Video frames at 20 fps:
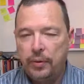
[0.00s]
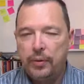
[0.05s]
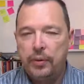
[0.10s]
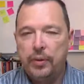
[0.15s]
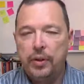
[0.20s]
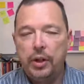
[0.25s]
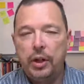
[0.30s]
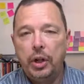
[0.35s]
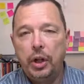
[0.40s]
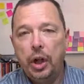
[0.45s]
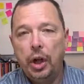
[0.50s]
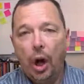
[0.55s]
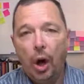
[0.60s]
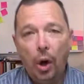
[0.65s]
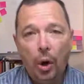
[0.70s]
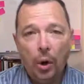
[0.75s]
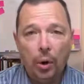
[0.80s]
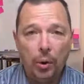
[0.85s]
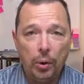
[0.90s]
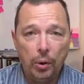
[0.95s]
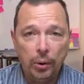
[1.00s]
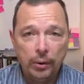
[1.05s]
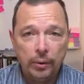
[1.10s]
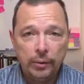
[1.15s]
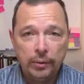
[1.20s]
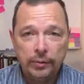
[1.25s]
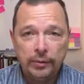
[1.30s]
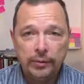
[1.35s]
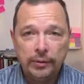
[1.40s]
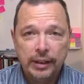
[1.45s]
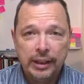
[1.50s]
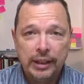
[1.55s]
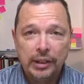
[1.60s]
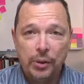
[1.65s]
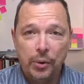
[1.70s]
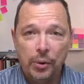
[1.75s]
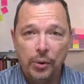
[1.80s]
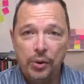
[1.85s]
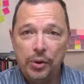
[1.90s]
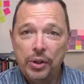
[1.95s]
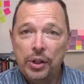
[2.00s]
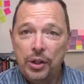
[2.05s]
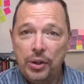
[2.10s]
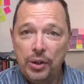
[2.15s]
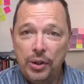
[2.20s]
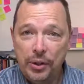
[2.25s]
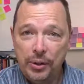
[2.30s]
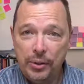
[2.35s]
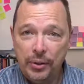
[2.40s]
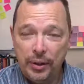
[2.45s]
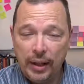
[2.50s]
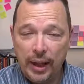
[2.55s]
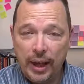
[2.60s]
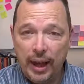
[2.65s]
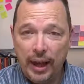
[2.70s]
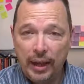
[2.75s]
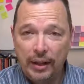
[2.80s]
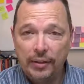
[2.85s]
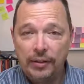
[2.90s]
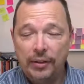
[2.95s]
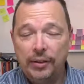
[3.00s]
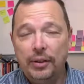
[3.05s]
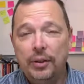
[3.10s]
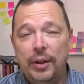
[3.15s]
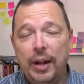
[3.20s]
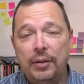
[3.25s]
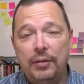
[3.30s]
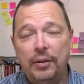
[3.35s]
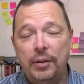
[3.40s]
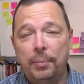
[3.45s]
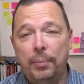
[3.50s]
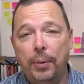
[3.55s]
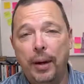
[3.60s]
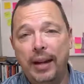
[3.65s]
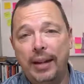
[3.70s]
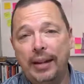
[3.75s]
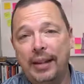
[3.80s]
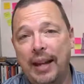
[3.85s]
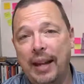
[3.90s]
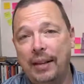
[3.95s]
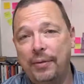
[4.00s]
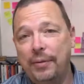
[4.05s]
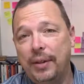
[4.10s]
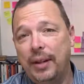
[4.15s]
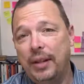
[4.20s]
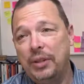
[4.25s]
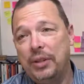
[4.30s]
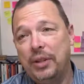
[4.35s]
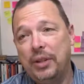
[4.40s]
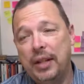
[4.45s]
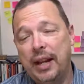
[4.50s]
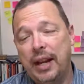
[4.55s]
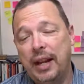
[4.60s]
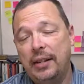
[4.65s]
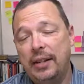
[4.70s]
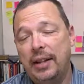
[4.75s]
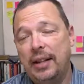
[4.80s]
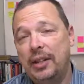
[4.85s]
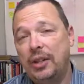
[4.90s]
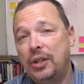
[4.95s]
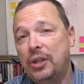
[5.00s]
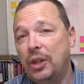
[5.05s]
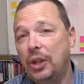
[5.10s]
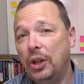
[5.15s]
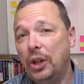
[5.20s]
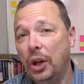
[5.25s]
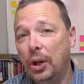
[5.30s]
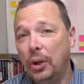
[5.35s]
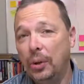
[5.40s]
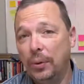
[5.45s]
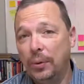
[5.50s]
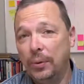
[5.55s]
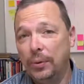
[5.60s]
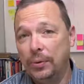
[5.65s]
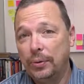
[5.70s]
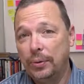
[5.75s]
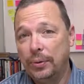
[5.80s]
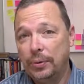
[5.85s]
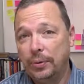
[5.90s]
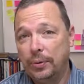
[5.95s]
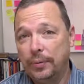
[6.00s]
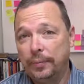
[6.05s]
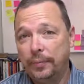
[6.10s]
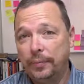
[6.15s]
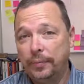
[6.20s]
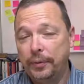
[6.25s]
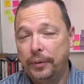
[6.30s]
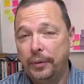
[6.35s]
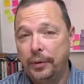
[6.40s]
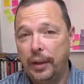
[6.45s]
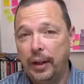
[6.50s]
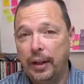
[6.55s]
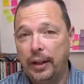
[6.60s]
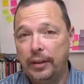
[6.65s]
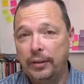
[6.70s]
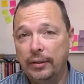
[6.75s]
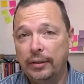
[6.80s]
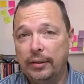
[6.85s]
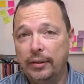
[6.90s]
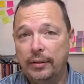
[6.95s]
The goal, in order to do that, you have to break that vision down into goals, right?